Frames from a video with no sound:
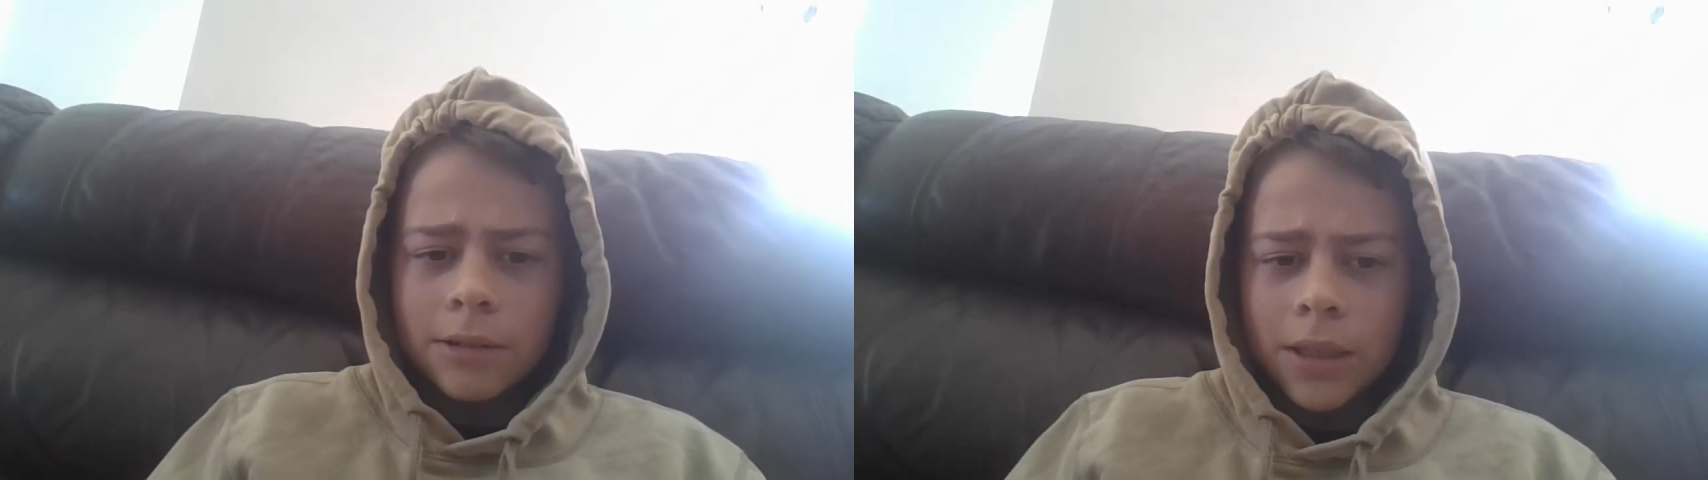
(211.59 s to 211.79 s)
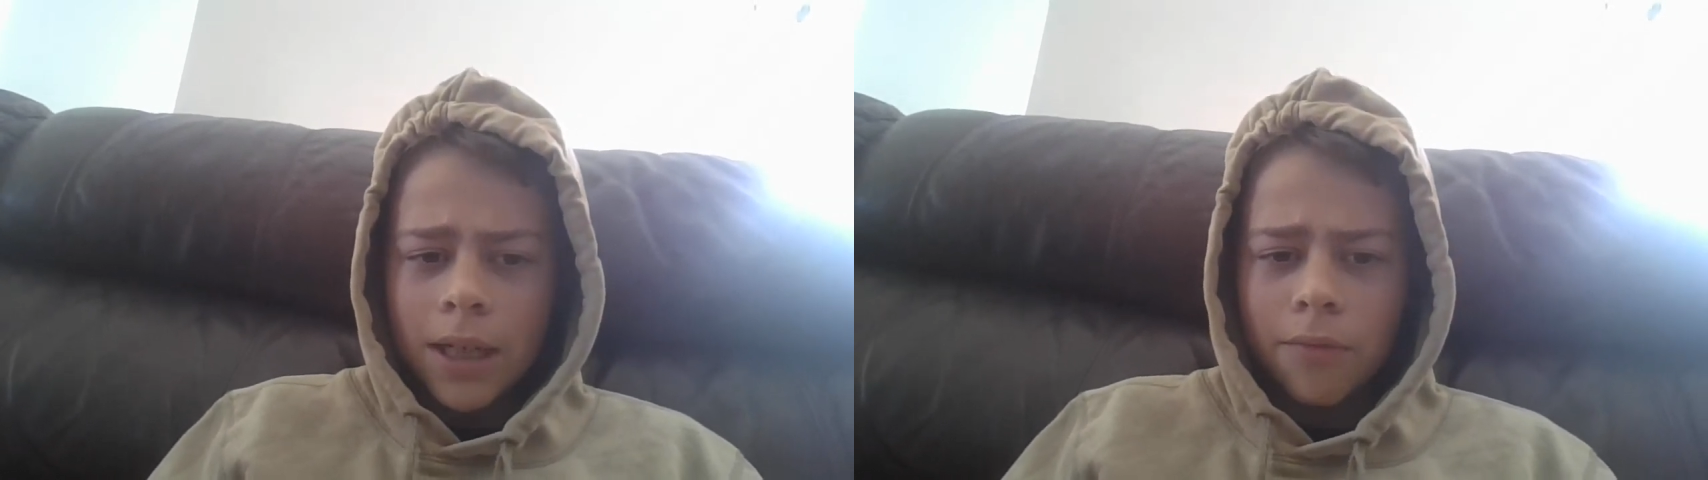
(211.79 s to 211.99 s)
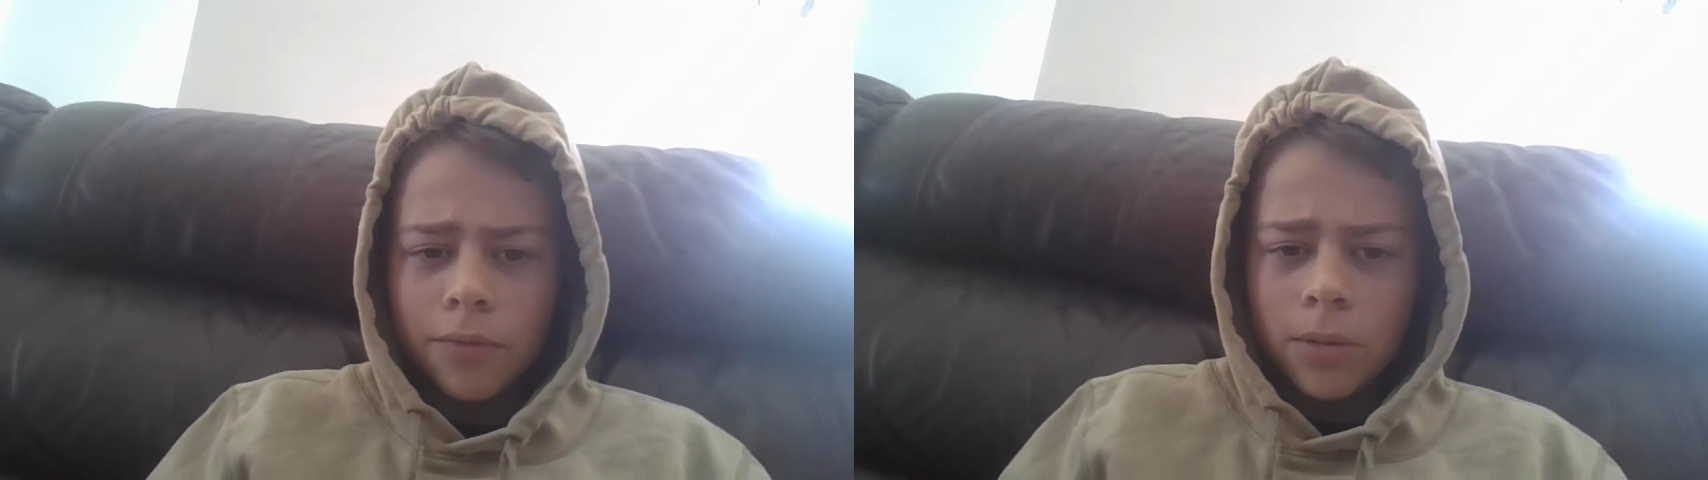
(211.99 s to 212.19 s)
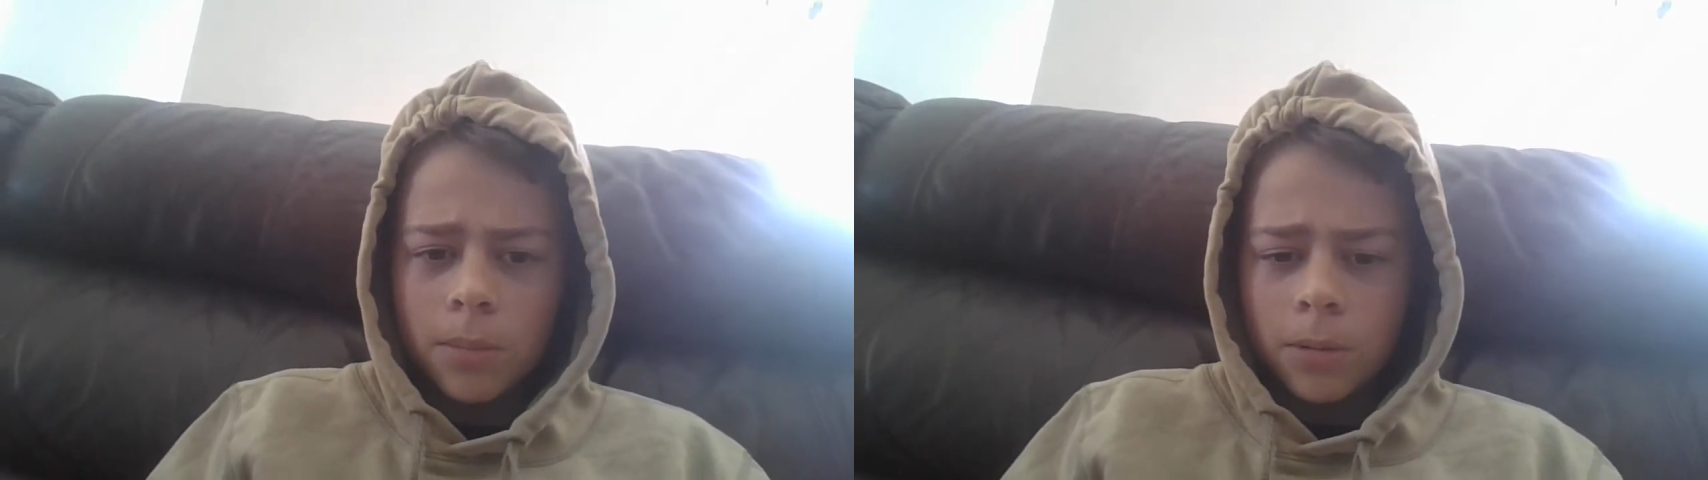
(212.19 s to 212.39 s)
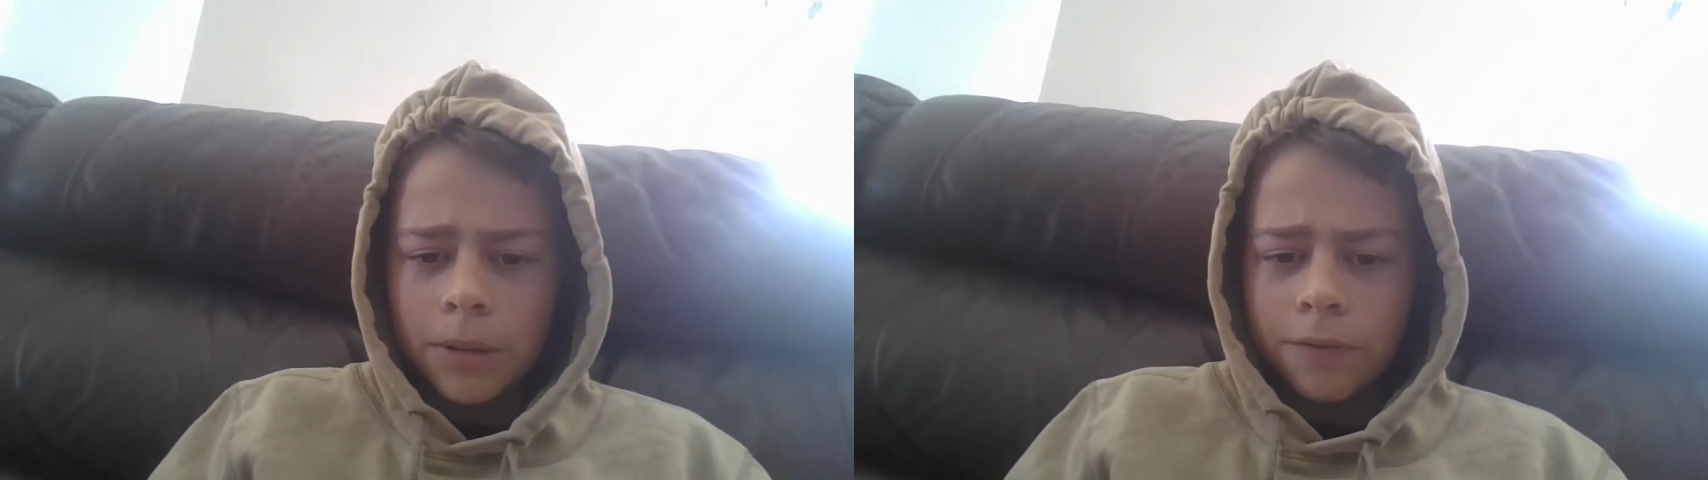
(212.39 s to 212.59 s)
It was a
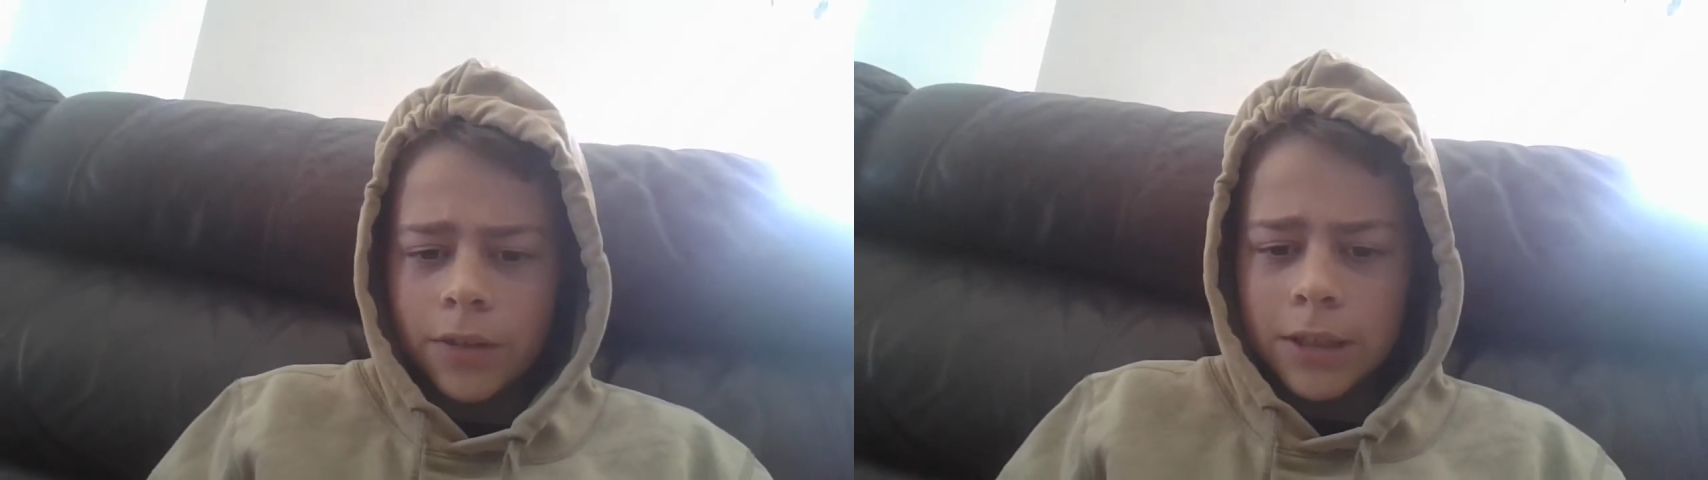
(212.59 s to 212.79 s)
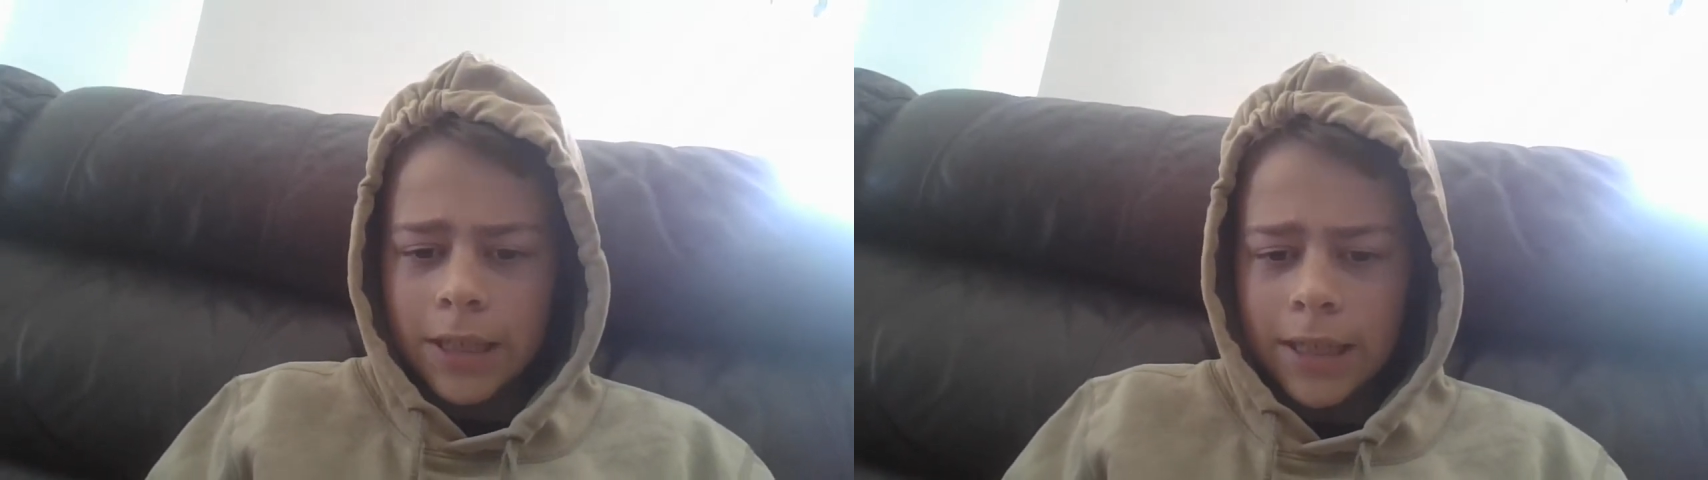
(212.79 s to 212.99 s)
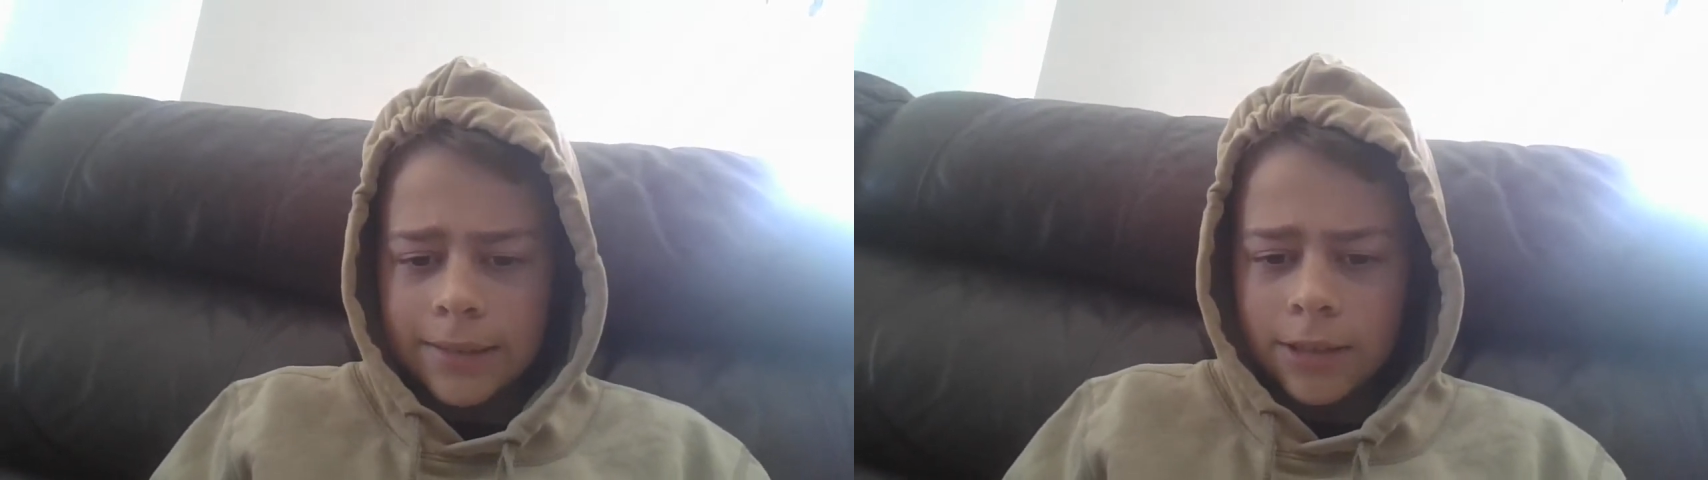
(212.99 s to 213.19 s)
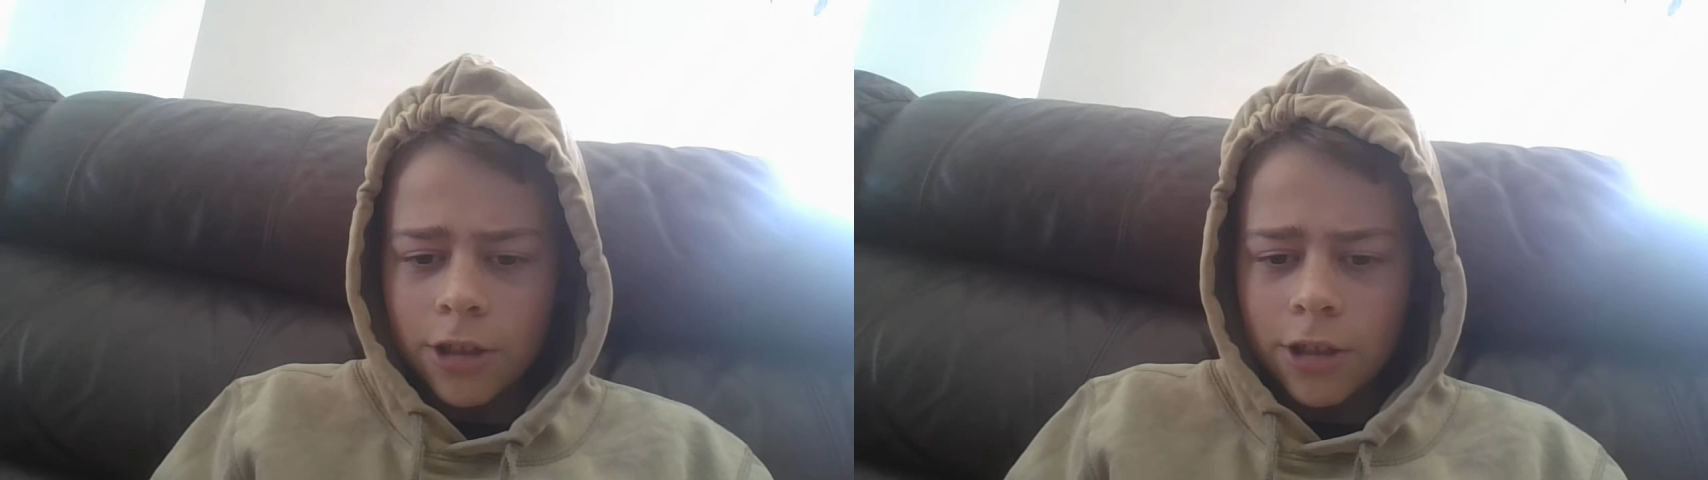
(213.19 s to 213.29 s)
comfortable win for the D's,